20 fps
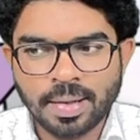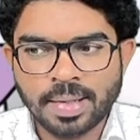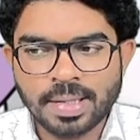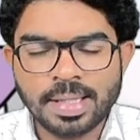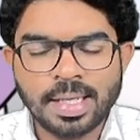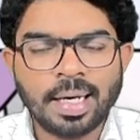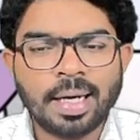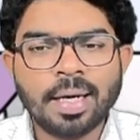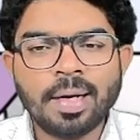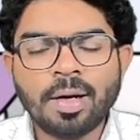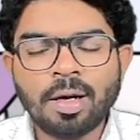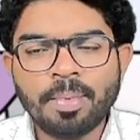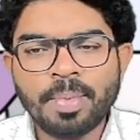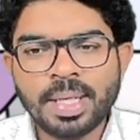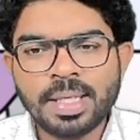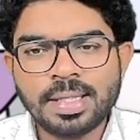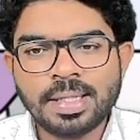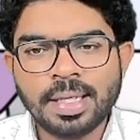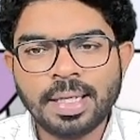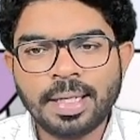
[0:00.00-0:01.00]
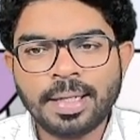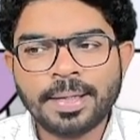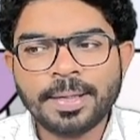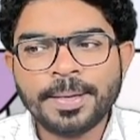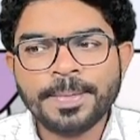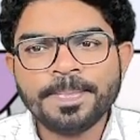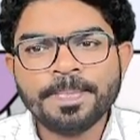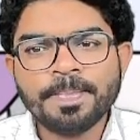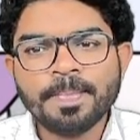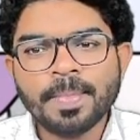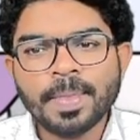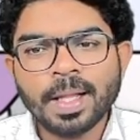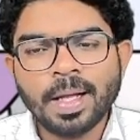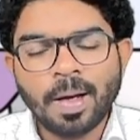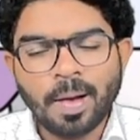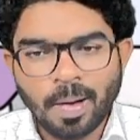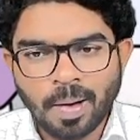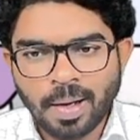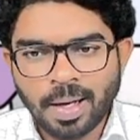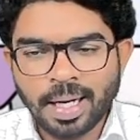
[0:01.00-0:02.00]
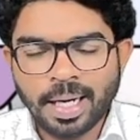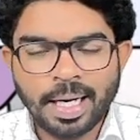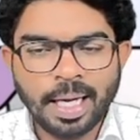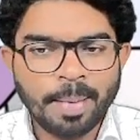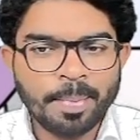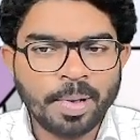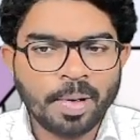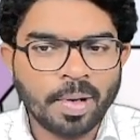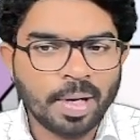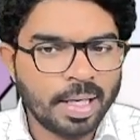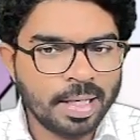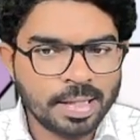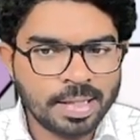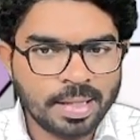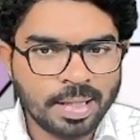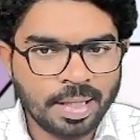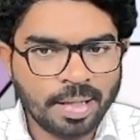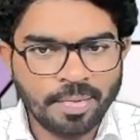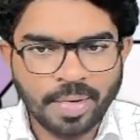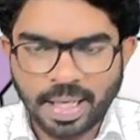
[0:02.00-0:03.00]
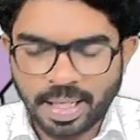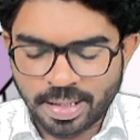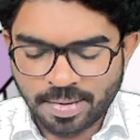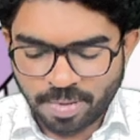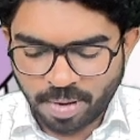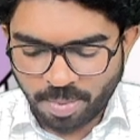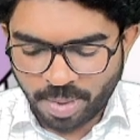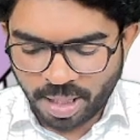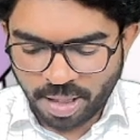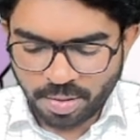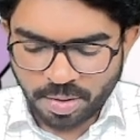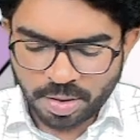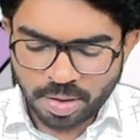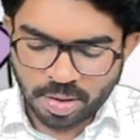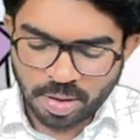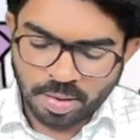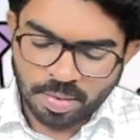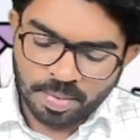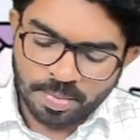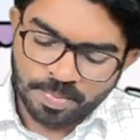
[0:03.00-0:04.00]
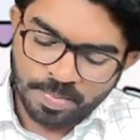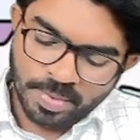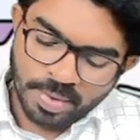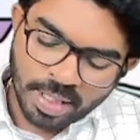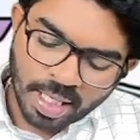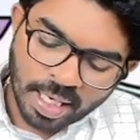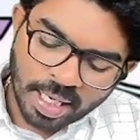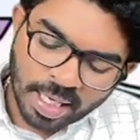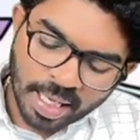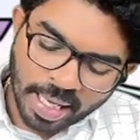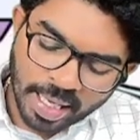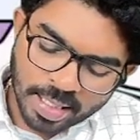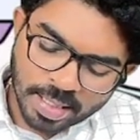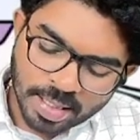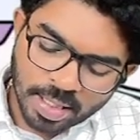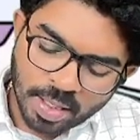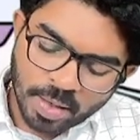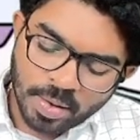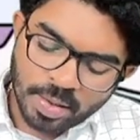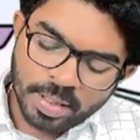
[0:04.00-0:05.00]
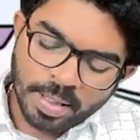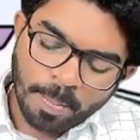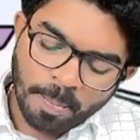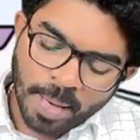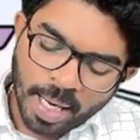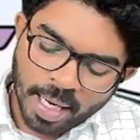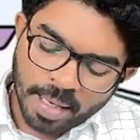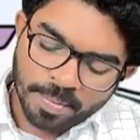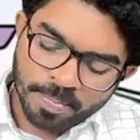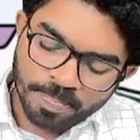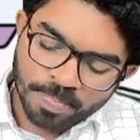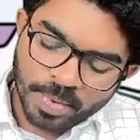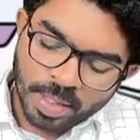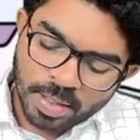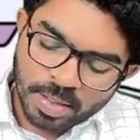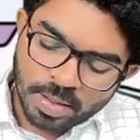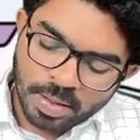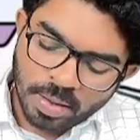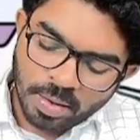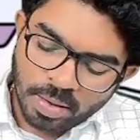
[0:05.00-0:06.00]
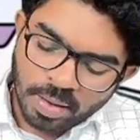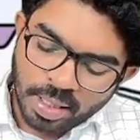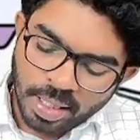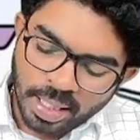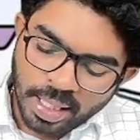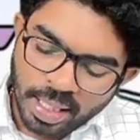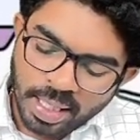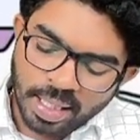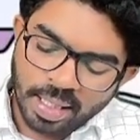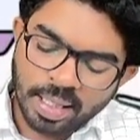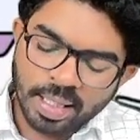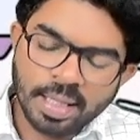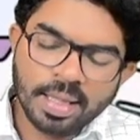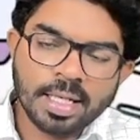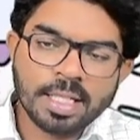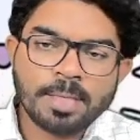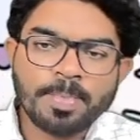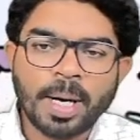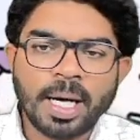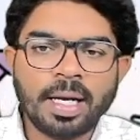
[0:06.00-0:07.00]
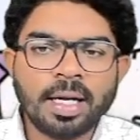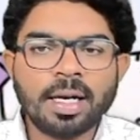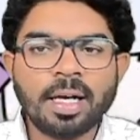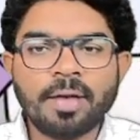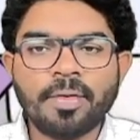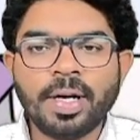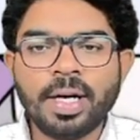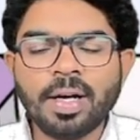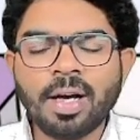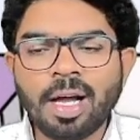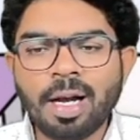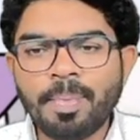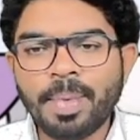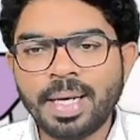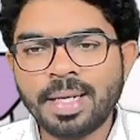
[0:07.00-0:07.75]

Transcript: or a central government seat or a deemed college seat. It varies from individual. Then execute the plan. So here in this particular video, I'll be